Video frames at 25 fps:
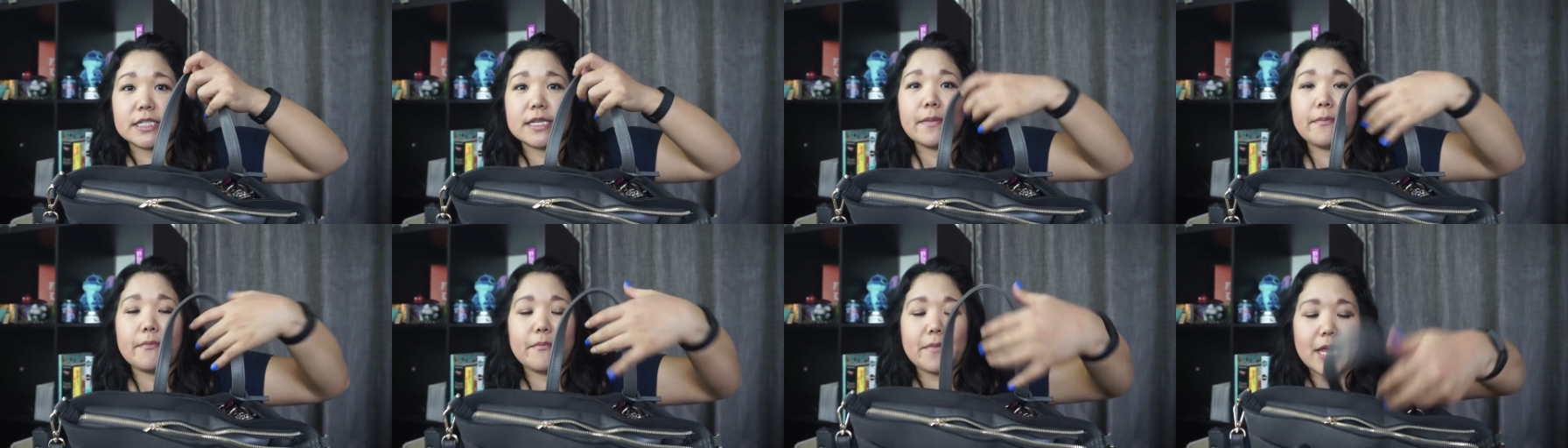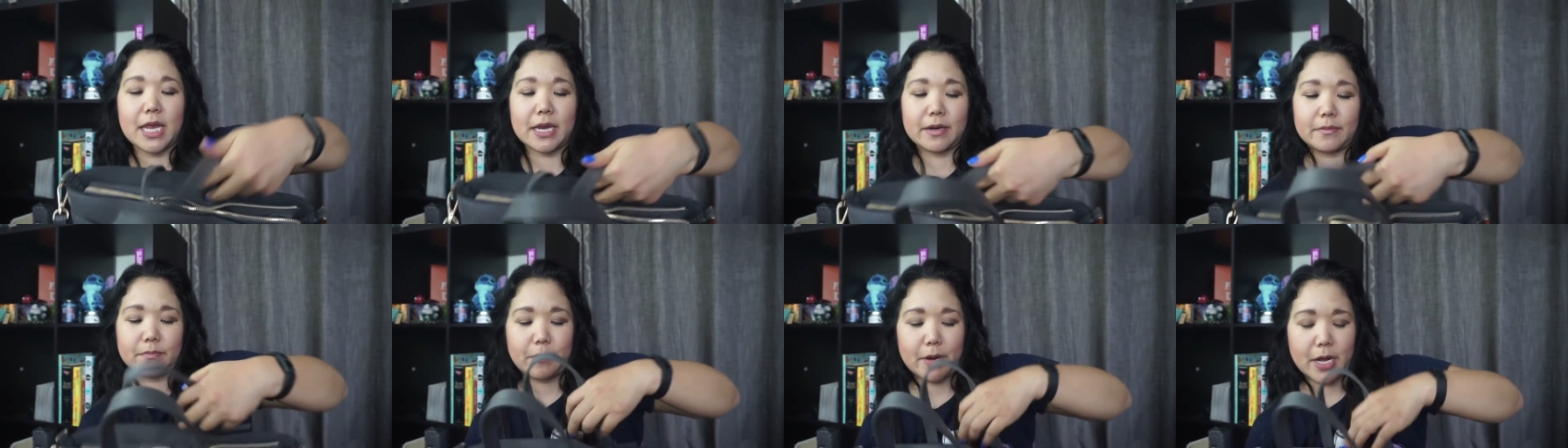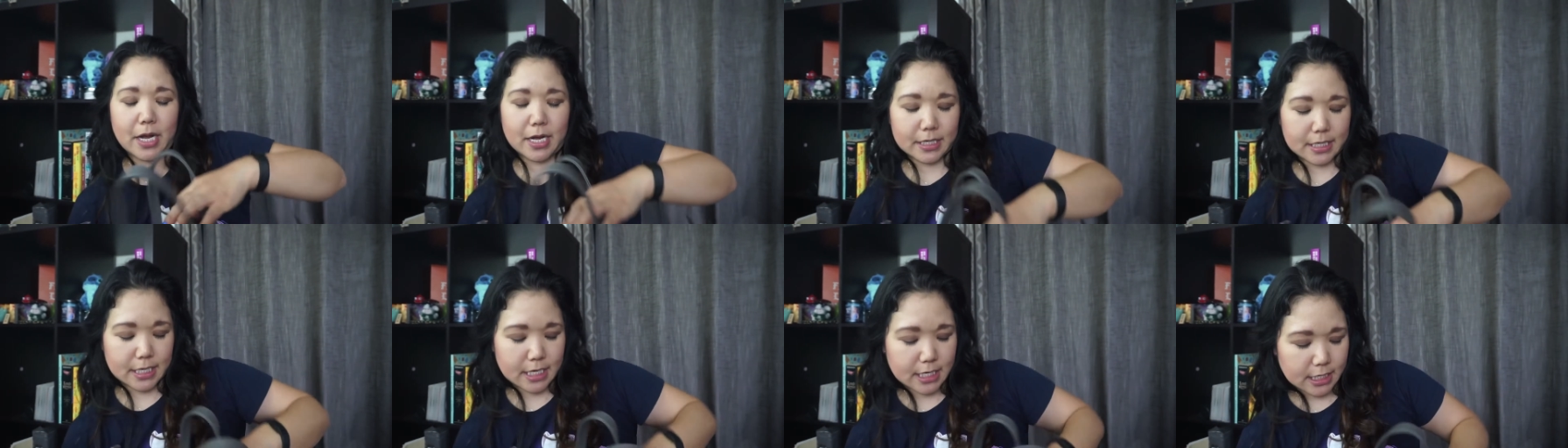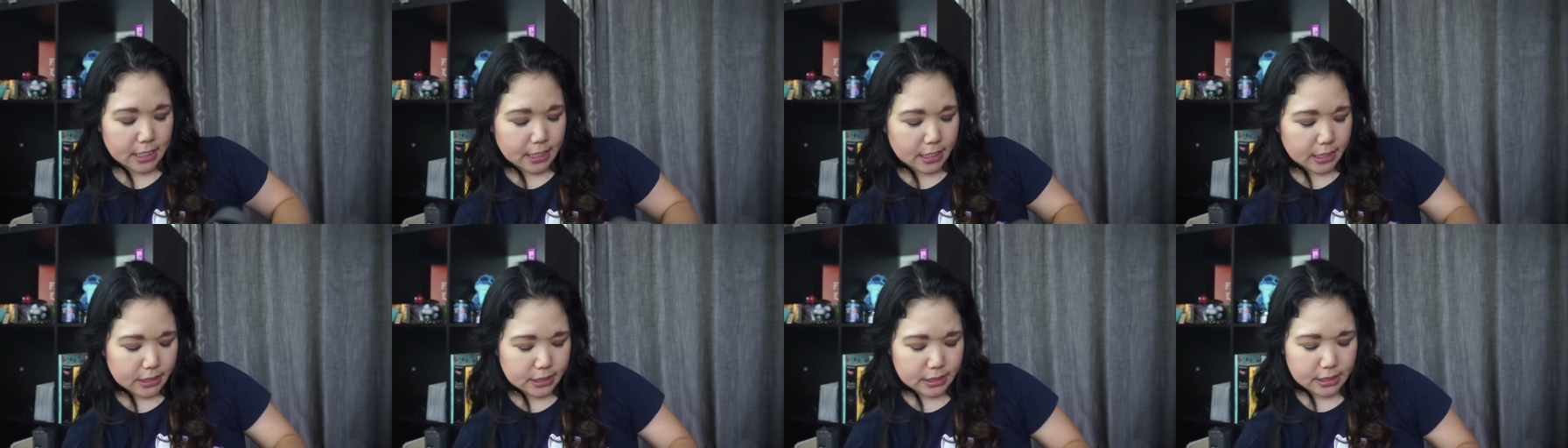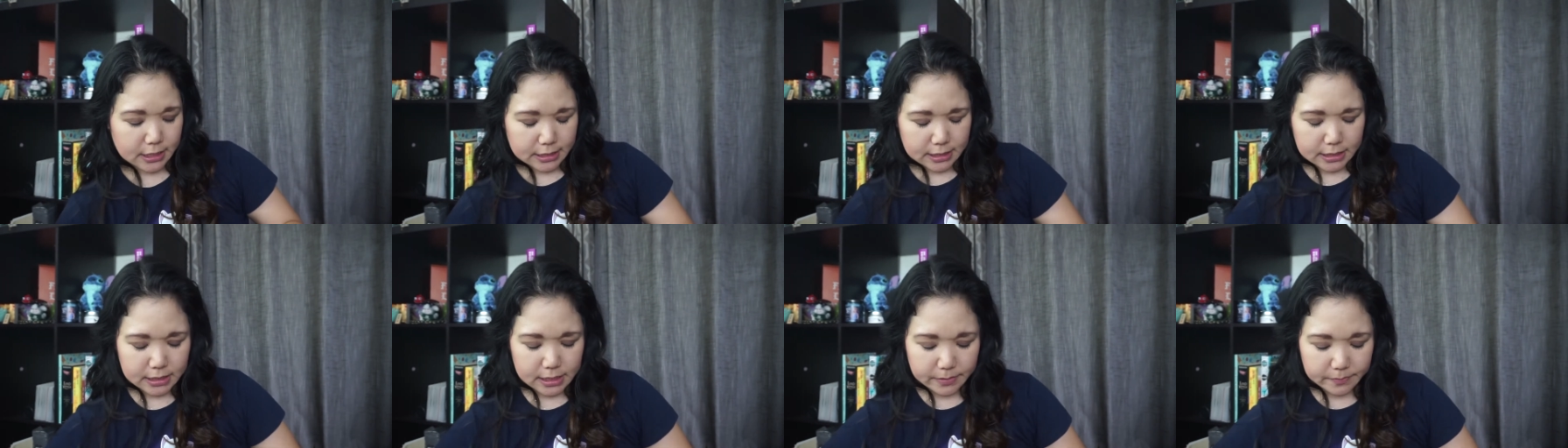the main pocket, it
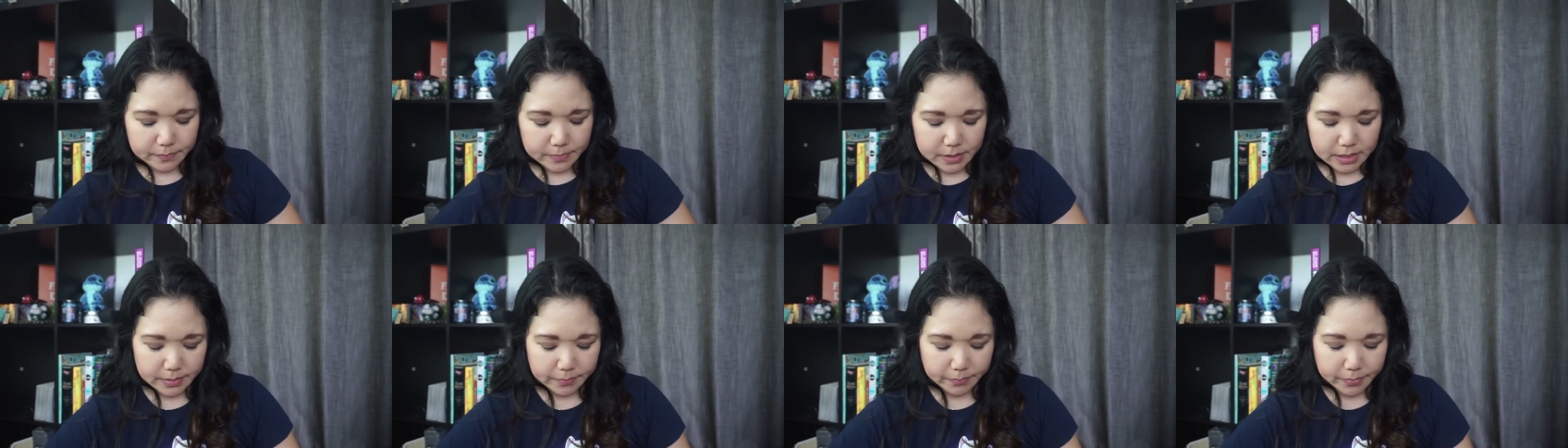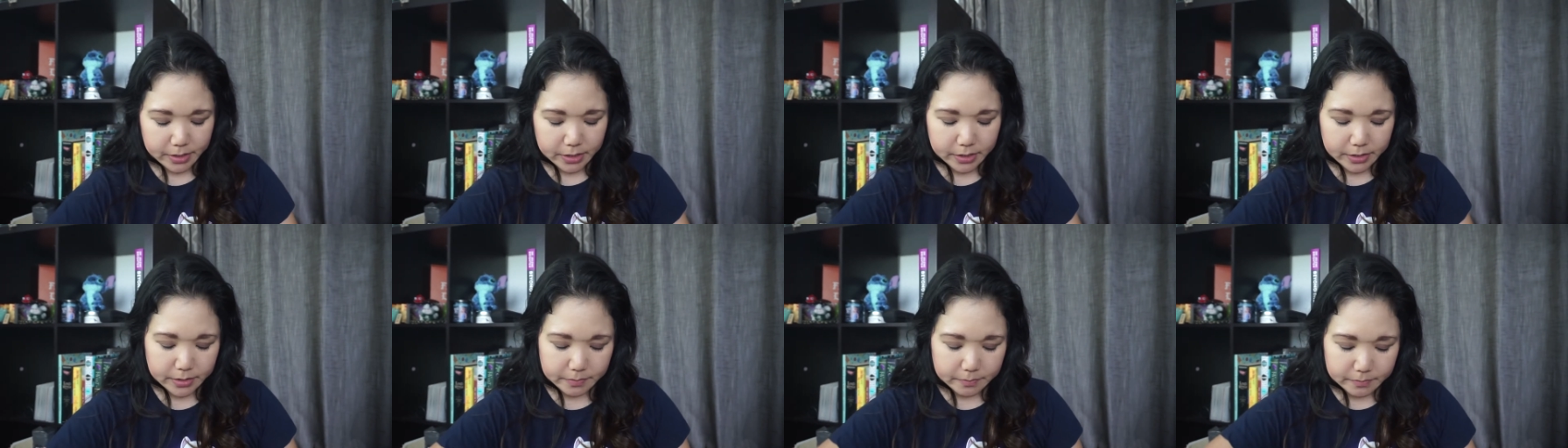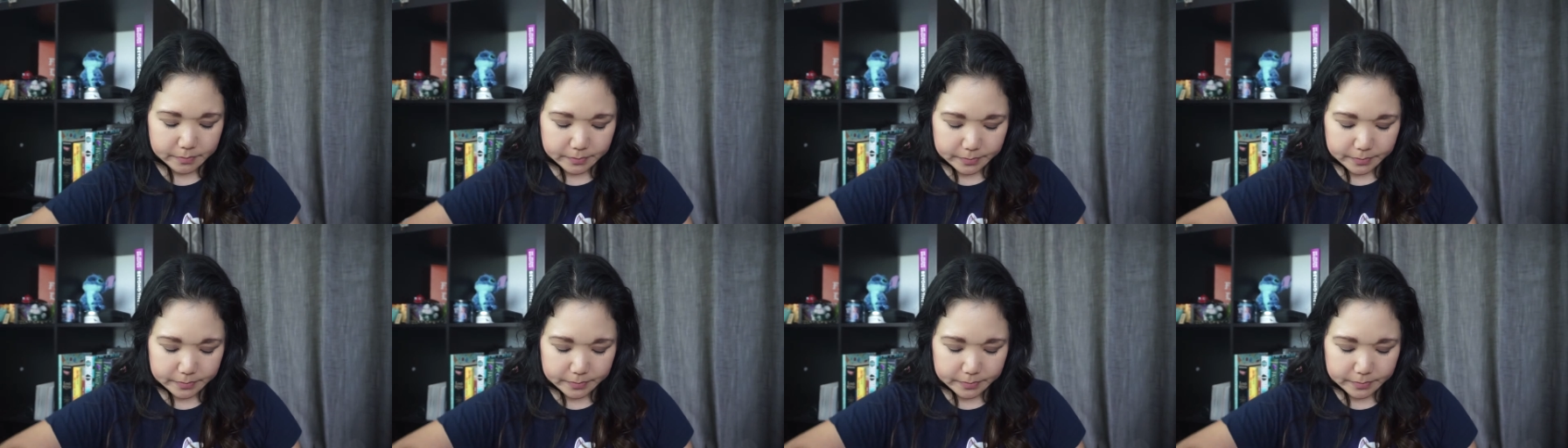does come zippered.